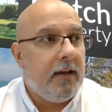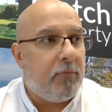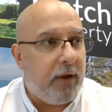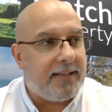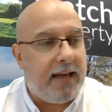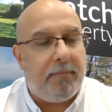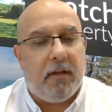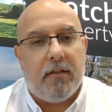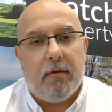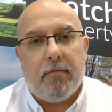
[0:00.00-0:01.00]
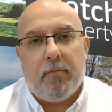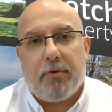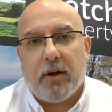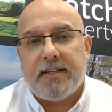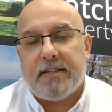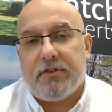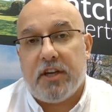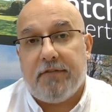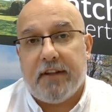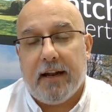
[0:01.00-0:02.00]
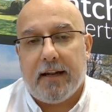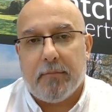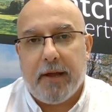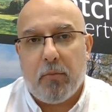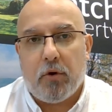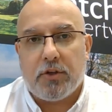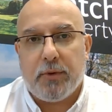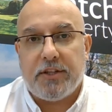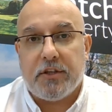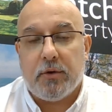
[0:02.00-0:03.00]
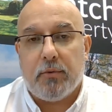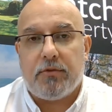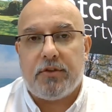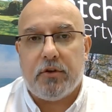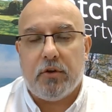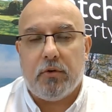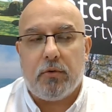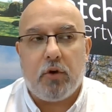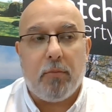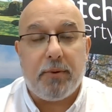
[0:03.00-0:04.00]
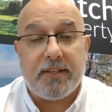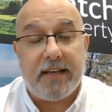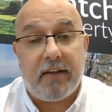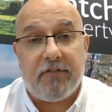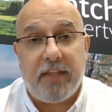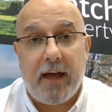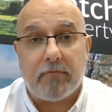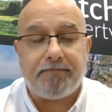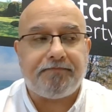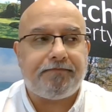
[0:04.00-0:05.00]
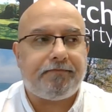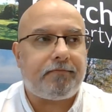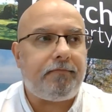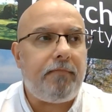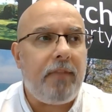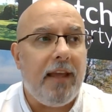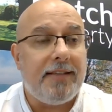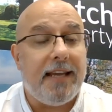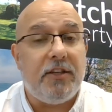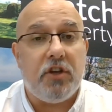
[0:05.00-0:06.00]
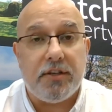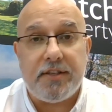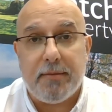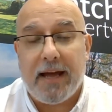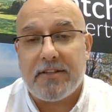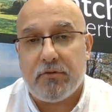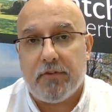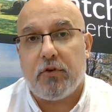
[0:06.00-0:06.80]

that the prices have shifted a little bit, what do we do to compensate for that? Is it just a matter of